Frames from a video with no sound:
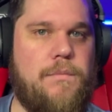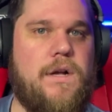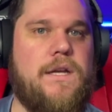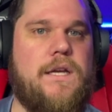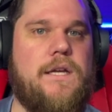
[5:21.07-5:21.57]

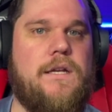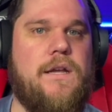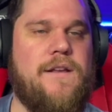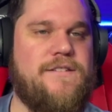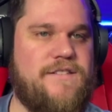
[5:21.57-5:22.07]
button,
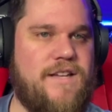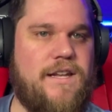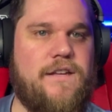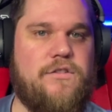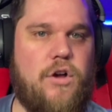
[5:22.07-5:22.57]

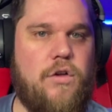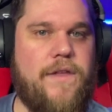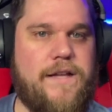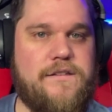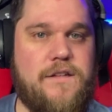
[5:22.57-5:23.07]
settings, all
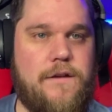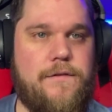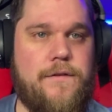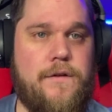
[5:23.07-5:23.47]
that stuff,